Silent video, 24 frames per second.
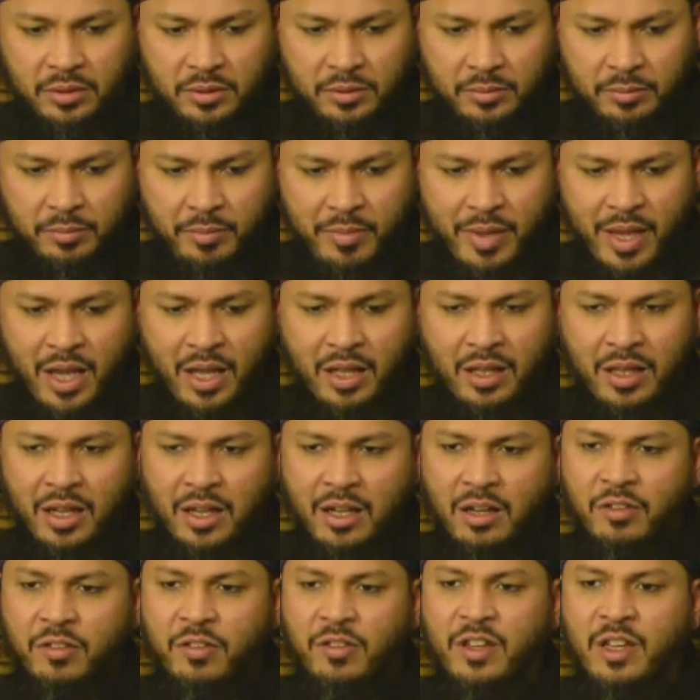male and a
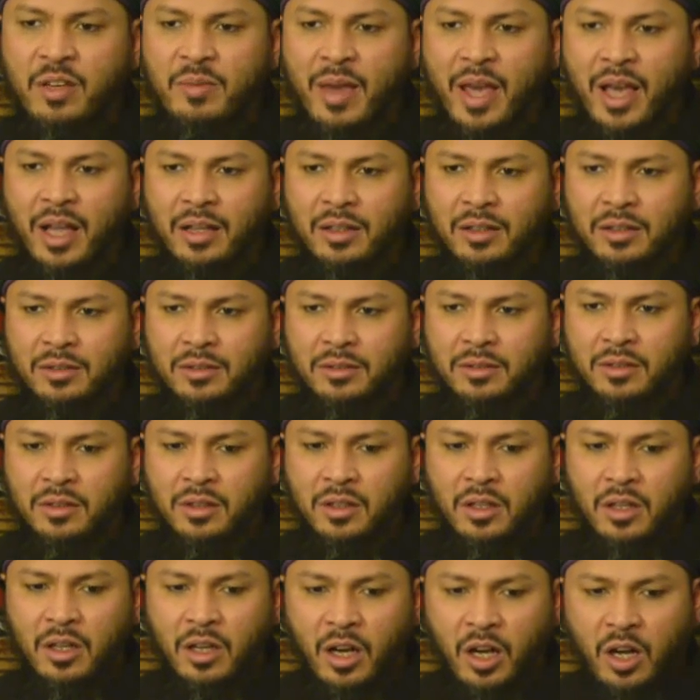female,
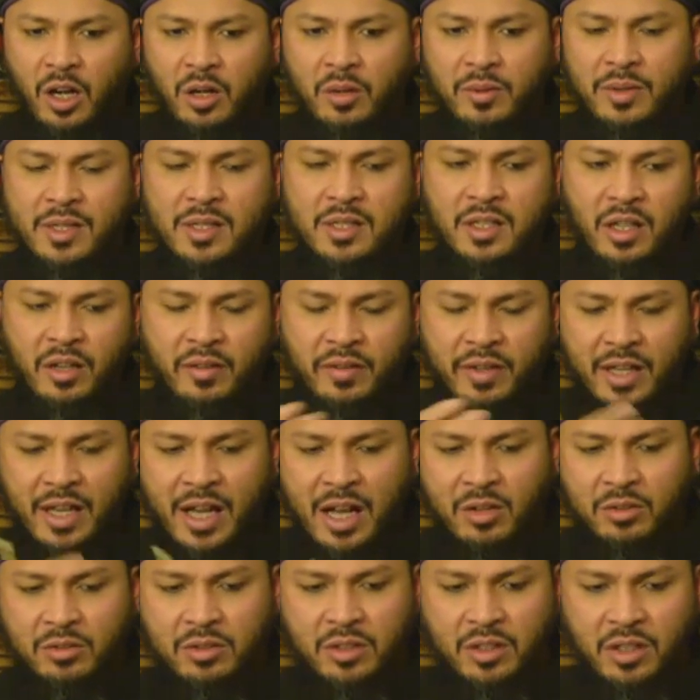always giving
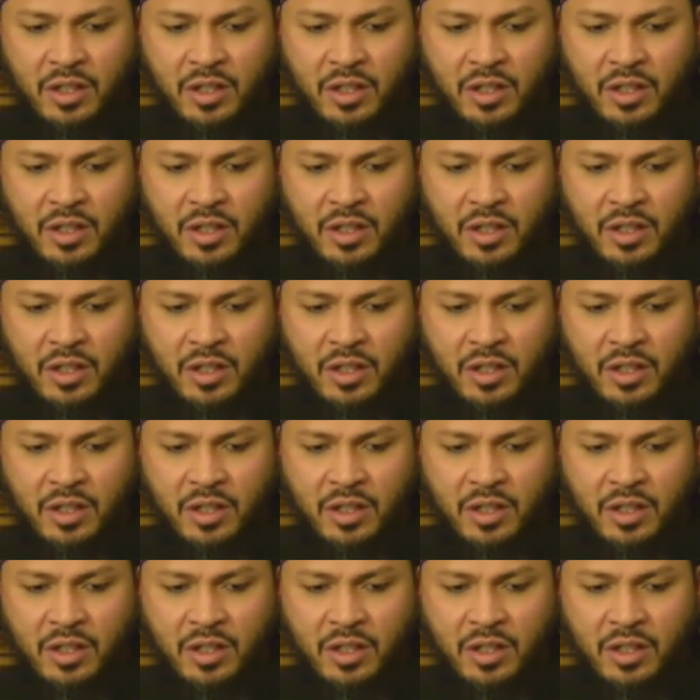out. The